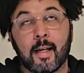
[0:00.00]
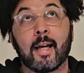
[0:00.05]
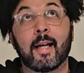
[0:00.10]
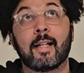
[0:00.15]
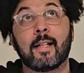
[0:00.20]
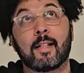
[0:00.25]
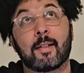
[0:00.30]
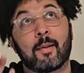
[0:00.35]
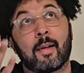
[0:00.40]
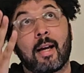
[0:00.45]

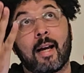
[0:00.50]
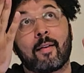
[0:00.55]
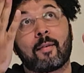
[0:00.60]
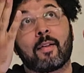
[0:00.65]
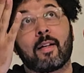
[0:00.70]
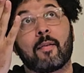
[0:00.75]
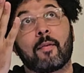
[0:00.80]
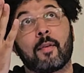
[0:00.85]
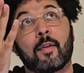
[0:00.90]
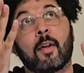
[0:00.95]
Hence, I have
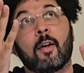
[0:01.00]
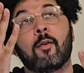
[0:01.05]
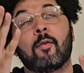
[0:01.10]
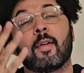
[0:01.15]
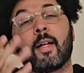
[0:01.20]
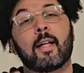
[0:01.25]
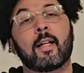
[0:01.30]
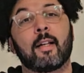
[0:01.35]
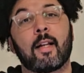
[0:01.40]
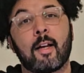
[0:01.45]
to have an
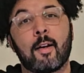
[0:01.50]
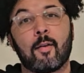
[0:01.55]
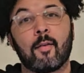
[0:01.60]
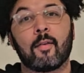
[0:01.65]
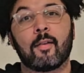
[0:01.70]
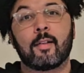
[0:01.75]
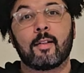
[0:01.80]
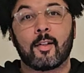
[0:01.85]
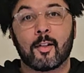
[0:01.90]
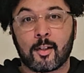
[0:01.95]
overhead light
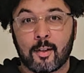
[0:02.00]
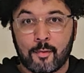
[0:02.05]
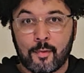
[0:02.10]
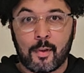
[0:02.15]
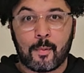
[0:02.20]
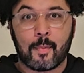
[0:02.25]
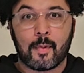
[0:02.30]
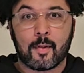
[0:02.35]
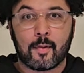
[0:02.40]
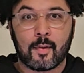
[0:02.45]
on just to
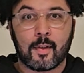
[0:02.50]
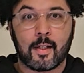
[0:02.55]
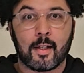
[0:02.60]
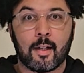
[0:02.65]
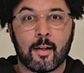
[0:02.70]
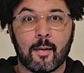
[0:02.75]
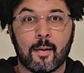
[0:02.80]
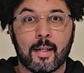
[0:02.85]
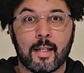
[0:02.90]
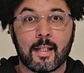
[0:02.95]
film this
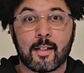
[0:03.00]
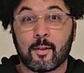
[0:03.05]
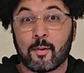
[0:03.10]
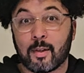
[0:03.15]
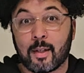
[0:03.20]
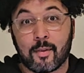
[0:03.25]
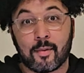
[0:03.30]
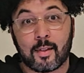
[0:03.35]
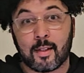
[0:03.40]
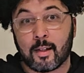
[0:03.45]
video, and it's
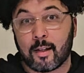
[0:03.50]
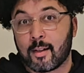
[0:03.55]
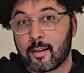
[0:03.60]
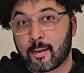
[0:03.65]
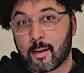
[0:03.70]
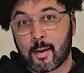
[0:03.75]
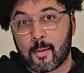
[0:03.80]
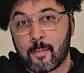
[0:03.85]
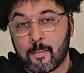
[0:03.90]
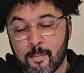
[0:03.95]
not even
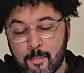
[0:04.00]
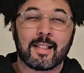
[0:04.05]
nighttime.